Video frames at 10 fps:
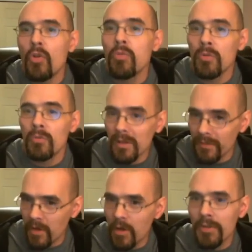who were
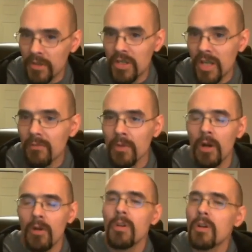really called the
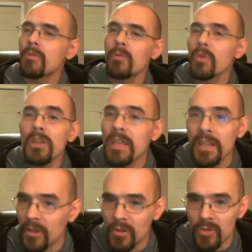Genro, who were really
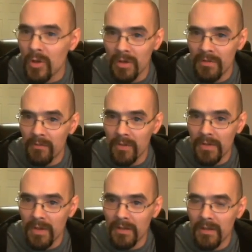in control of
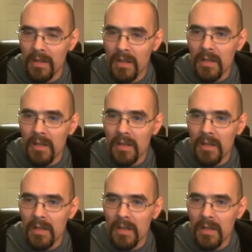everything.